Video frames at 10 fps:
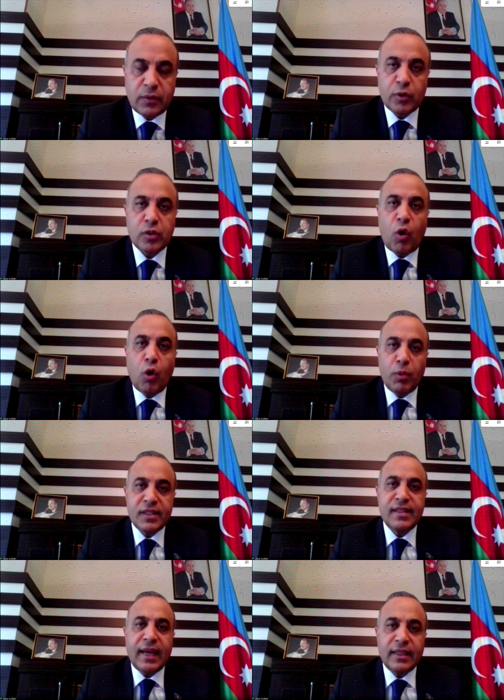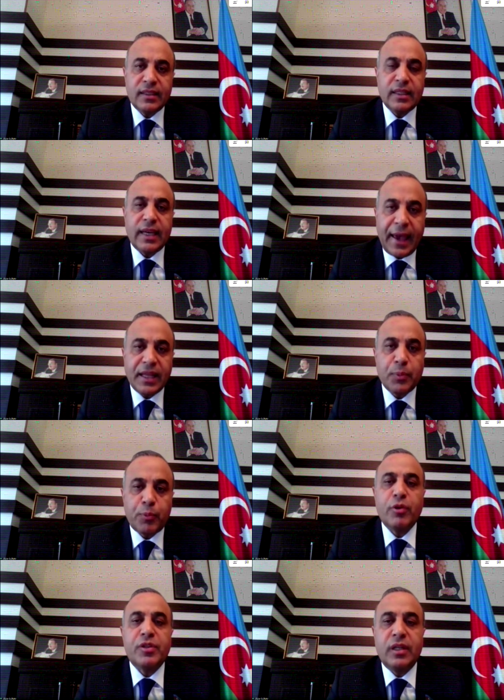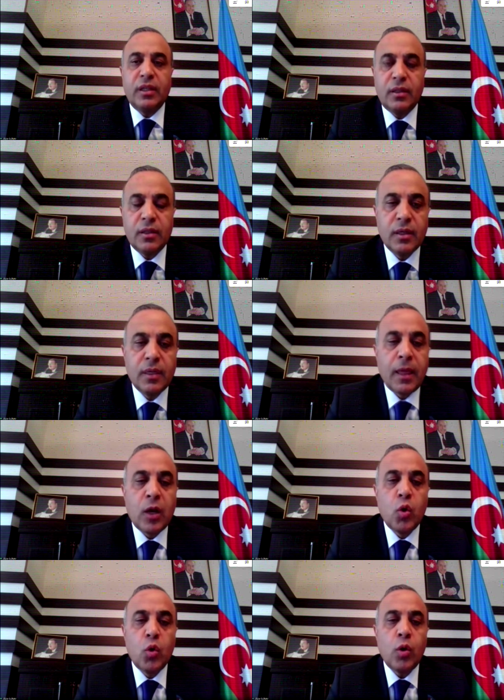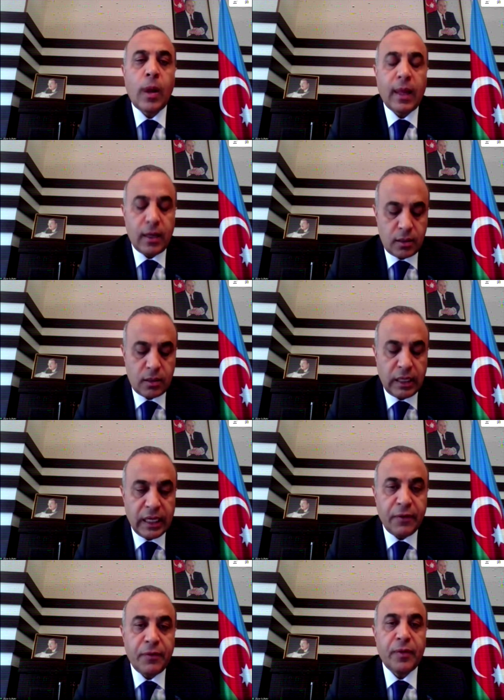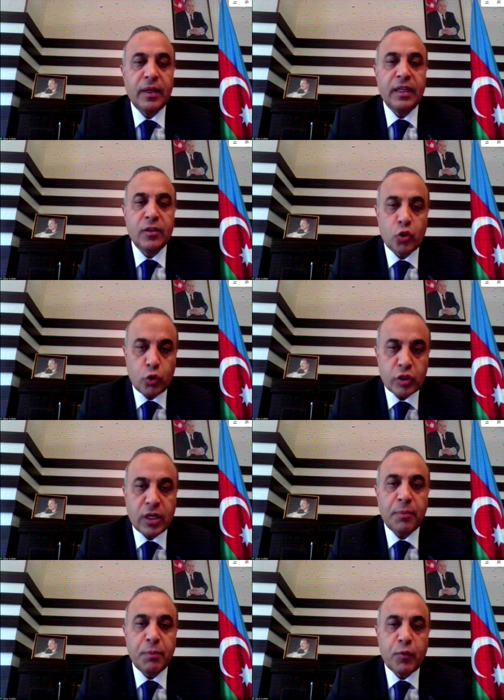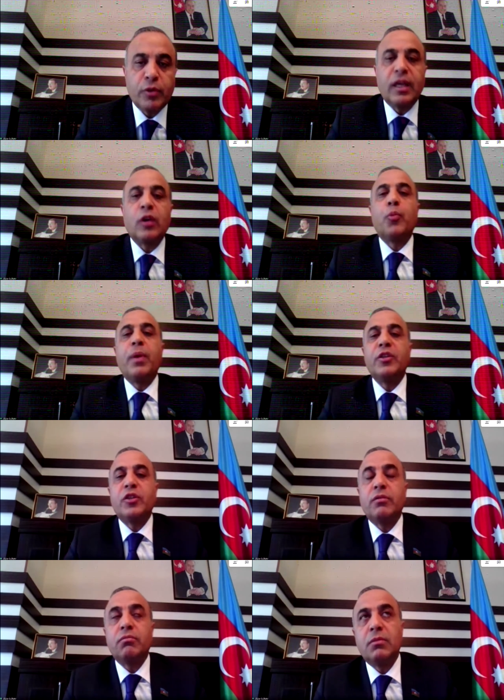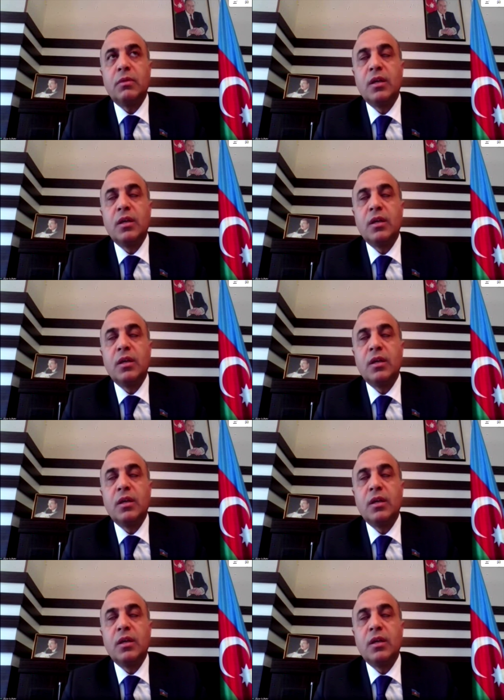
It was almost 98% who lived in Shusha before the occupation.